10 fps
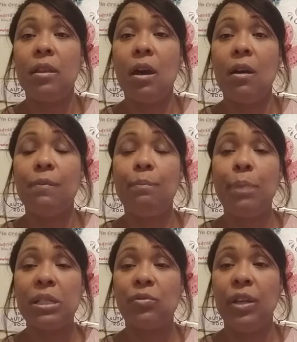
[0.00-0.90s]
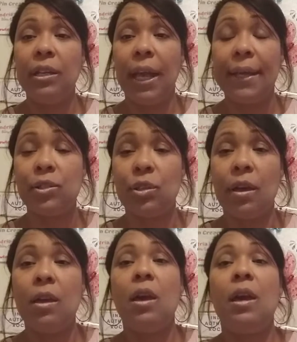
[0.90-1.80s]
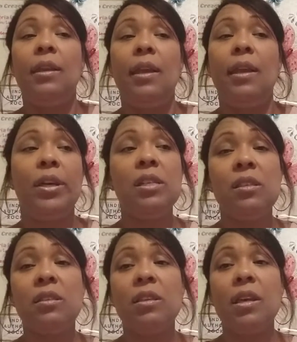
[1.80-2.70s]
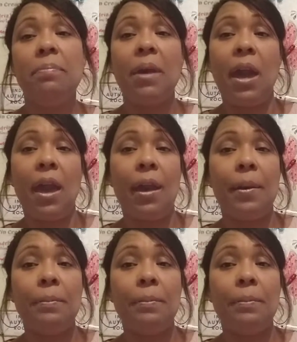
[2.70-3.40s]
best friend, Angela. Now he's asleep, and